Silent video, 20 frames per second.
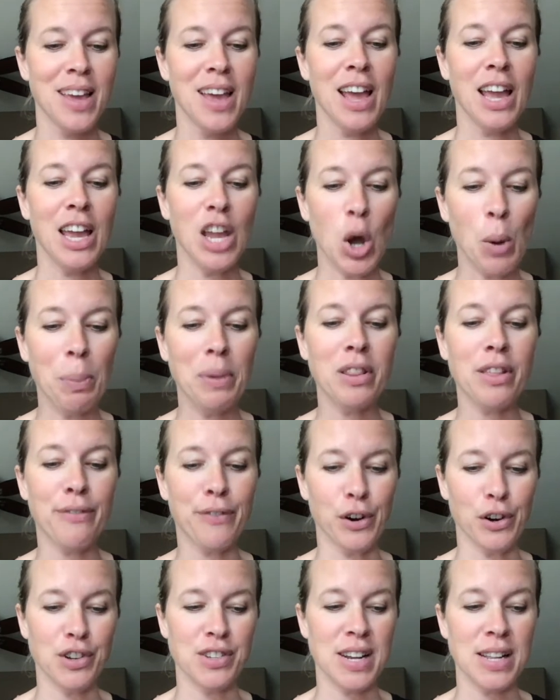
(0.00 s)
He opened the
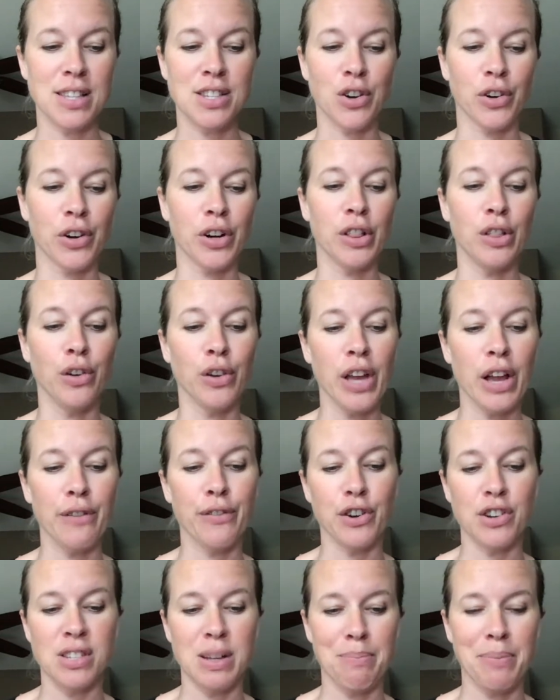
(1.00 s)
first and started looking
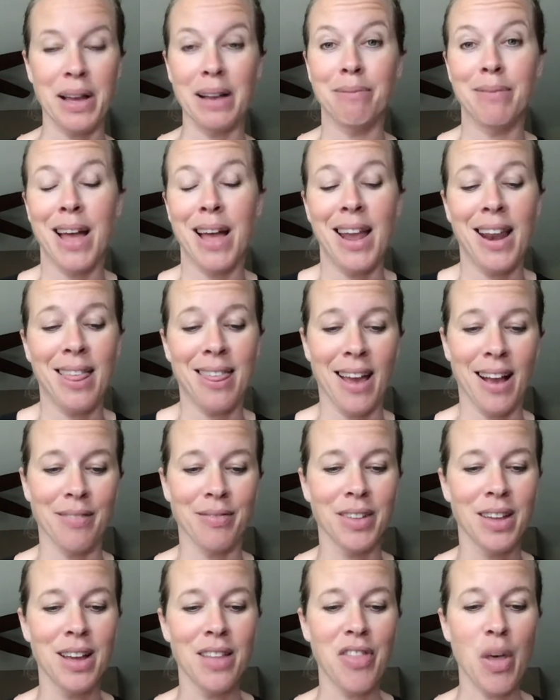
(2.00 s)
for something, anything,
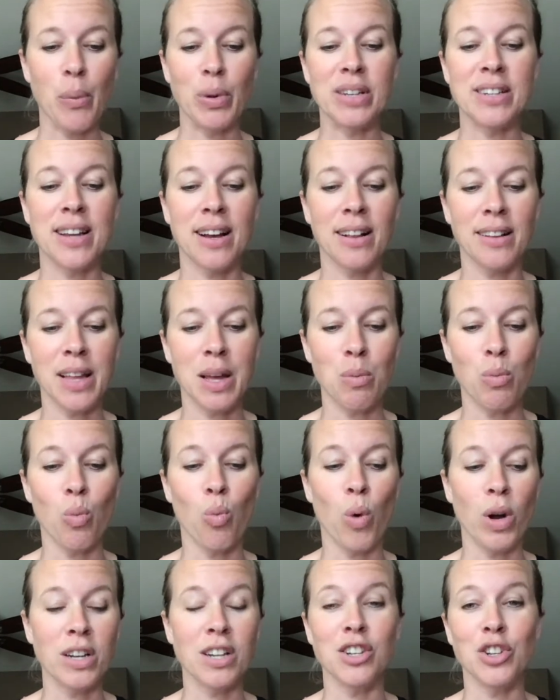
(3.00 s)
that would tell him
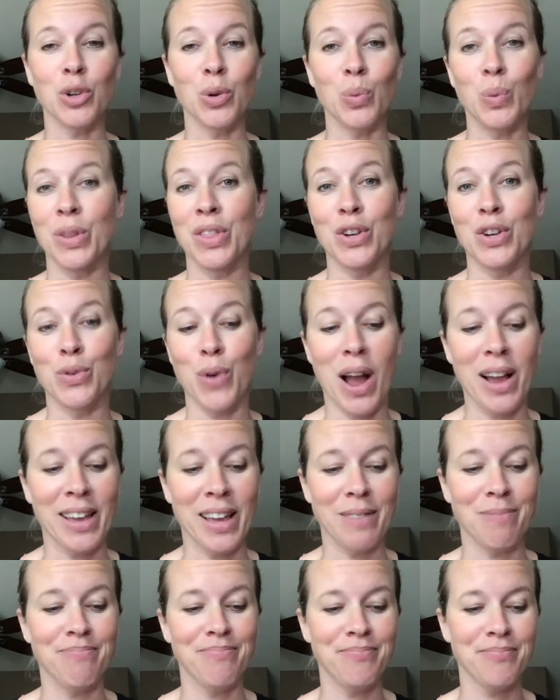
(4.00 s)
what to do with the dragon.